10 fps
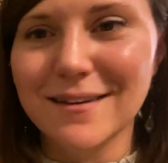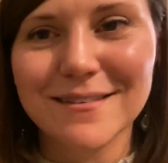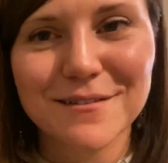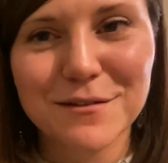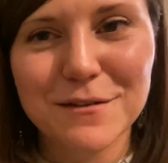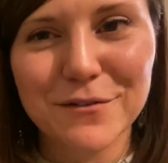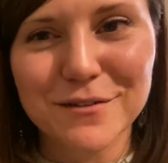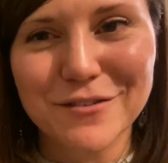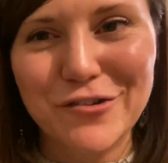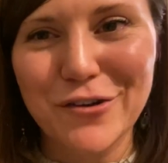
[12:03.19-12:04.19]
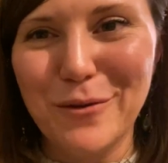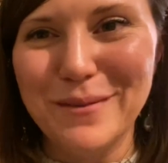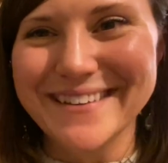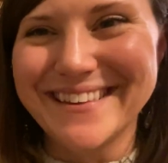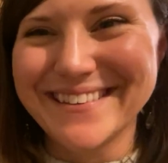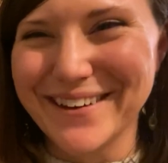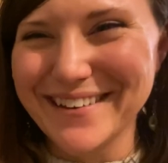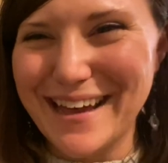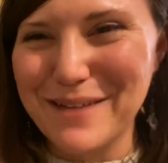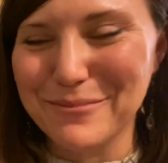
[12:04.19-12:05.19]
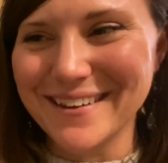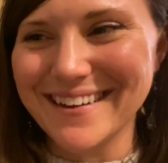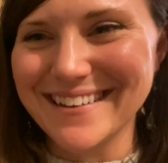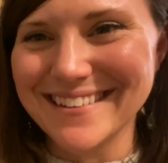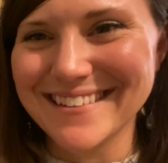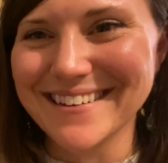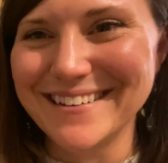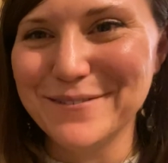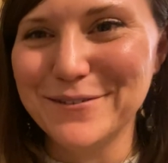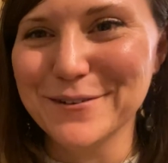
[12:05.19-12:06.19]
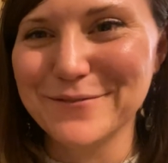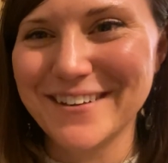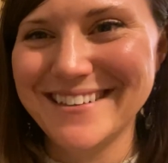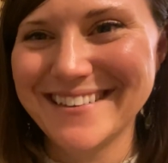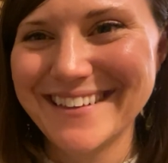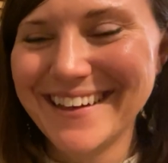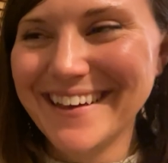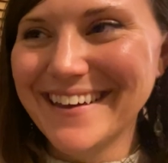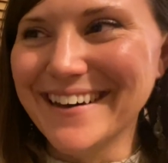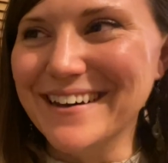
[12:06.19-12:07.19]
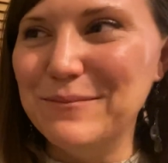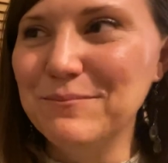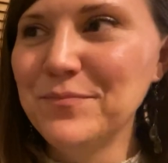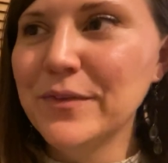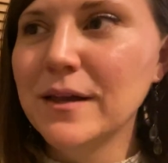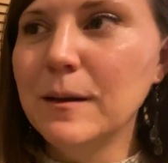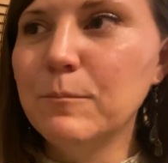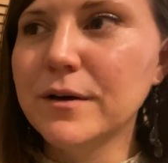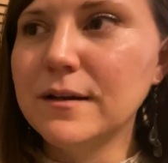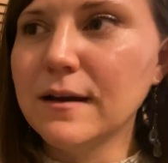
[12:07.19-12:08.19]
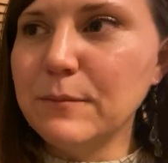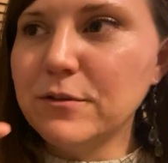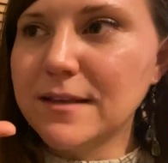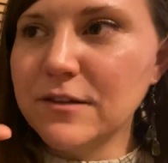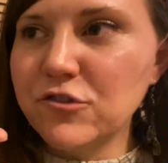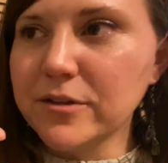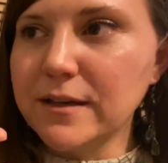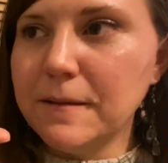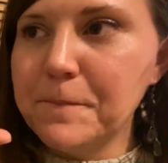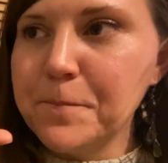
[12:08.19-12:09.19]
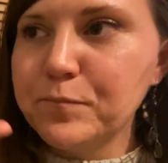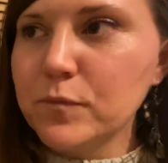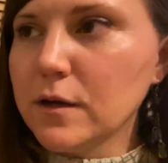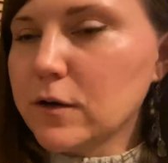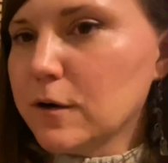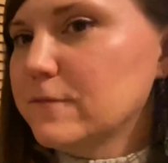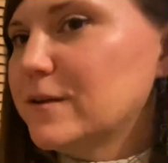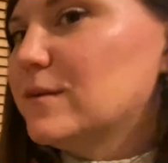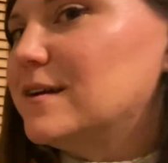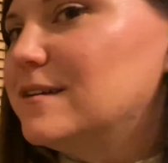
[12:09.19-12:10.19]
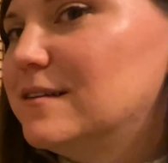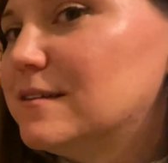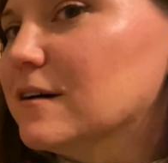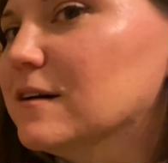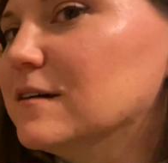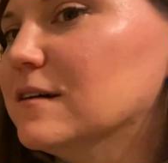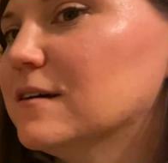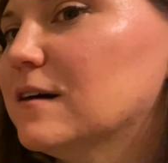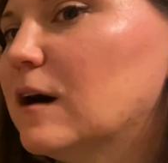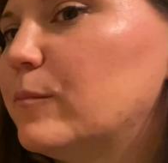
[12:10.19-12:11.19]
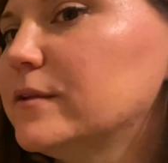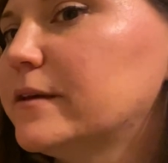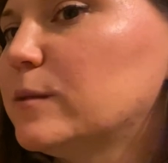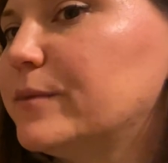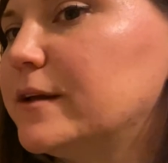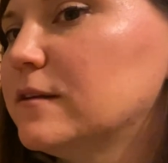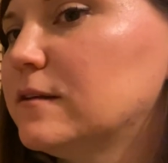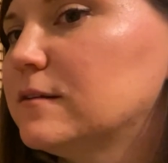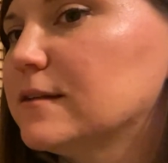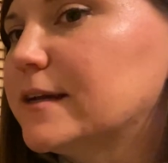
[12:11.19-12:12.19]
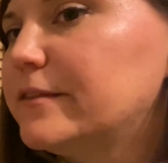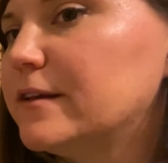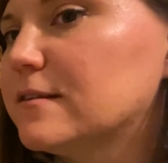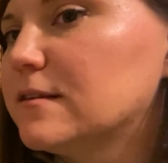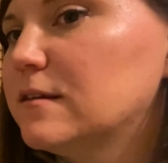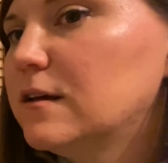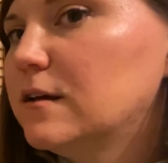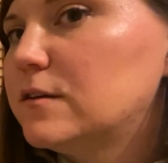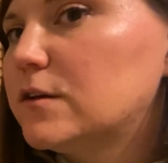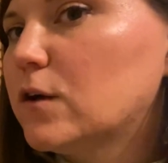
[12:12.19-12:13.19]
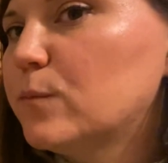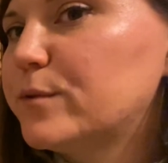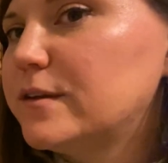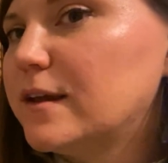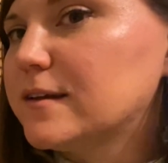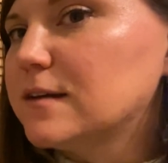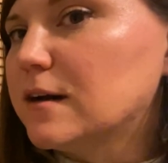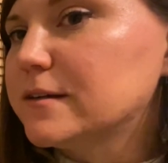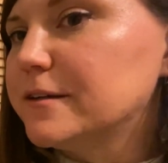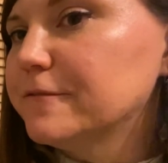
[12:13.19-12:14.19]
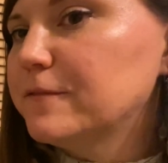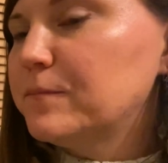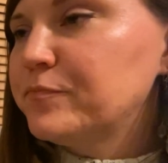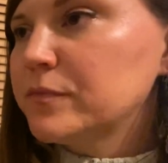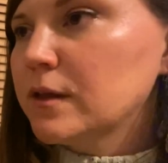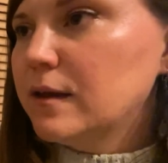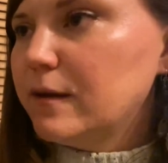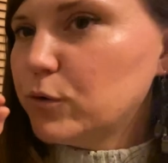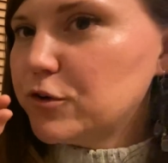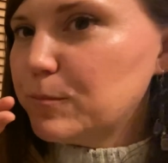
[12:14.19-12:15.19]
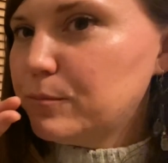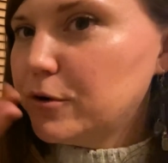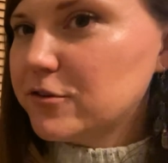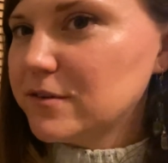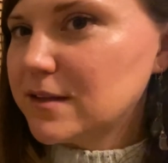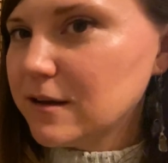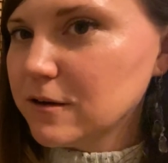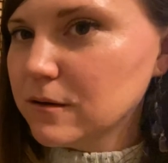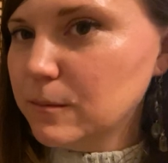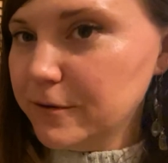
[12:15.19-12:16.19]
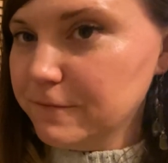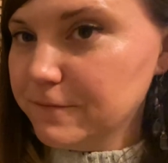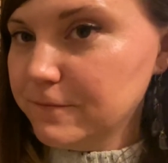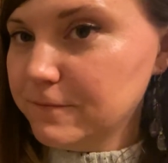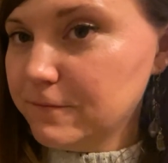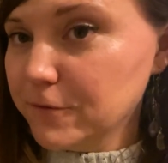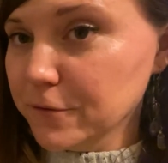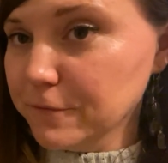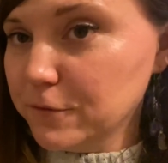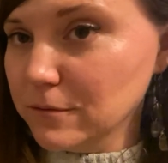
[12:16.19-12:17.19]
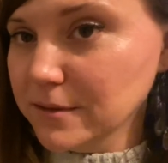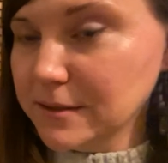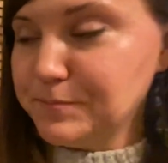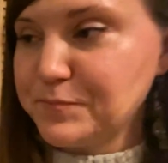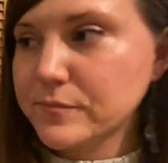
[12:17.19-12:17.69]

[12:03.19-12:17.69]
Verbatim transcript: It's also difficult to show because it's all happening inside of your face. Um, but I'm essentially curving my tongue up a little bit like this to go up to the next octave, which pushes air a bit further forward.